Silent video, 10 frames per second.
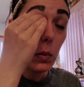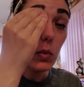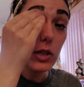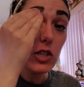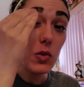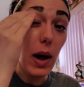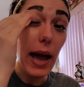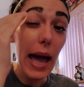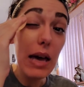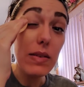which is why
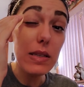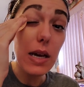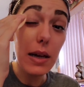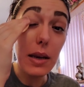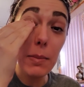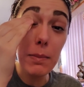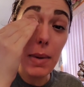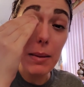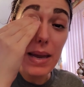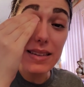I haven't done
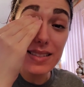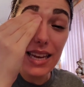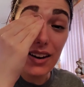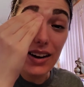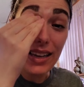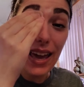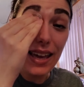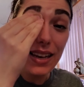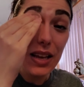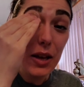my mascara
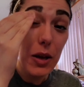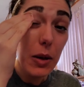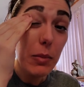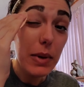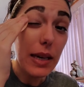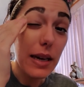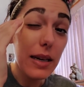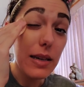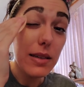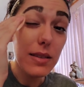yet,
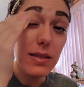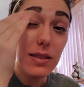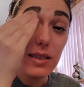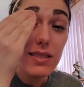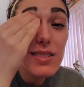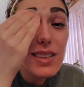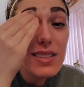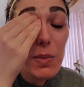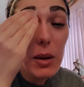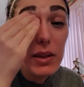because
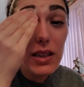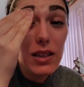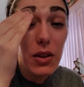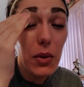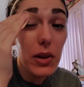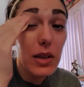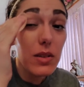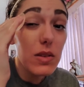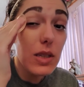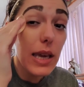it's probably
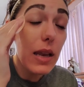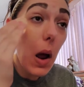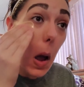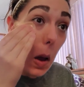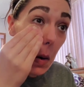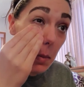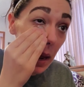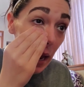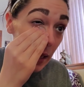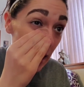going to get on my
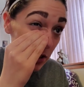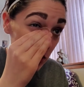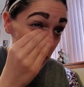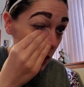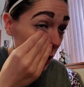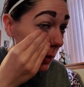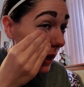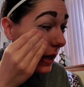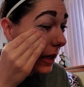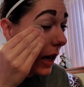eyelashes a little
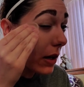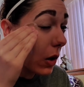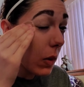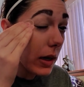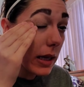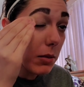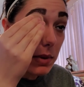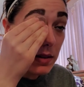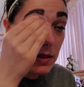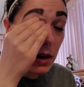bit, and I don't want to get
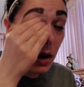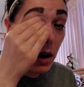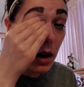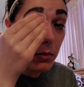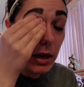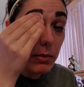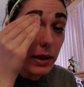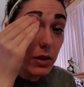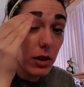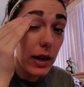mascara on my
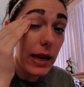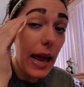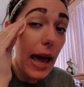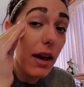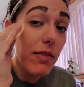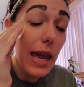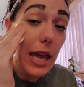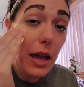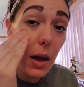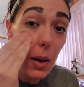blender and have
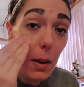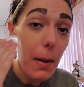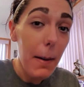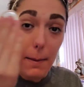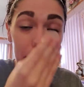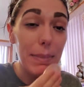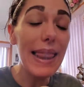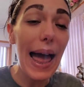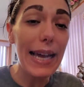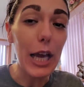a
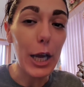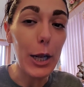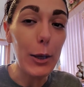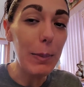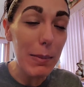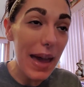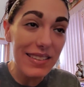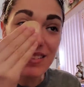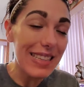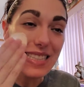black gloopy
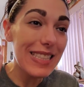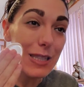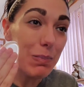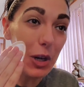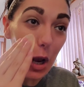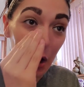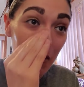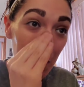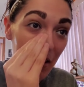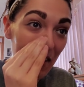mess smeared all
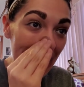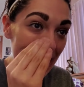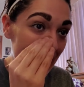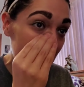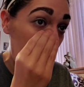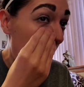over my face.